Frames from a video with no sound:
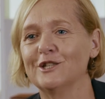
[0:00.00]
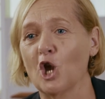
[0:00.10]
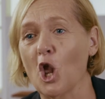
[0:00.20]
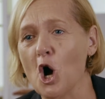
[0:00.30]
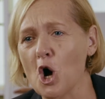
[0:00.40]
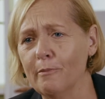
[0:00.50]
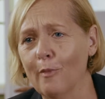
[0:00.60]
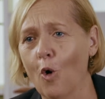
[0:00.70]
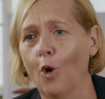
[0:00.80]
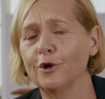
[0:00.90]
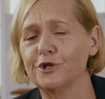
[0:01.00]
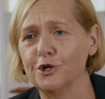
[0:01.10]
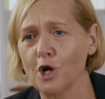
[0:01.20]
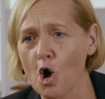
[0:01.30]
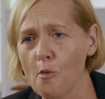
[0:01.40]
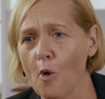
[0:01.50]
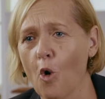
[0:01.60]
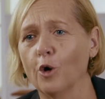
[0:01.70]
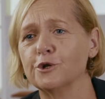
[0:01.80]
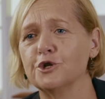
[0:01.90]
to learn more, to know
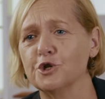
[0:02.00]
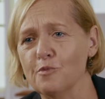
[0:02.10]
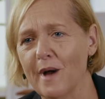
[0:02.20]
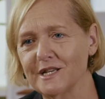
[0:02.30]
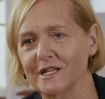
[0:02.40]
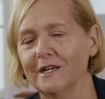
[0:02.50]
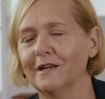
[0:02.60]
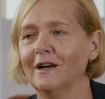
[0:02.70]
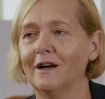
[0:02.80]
more, to do better,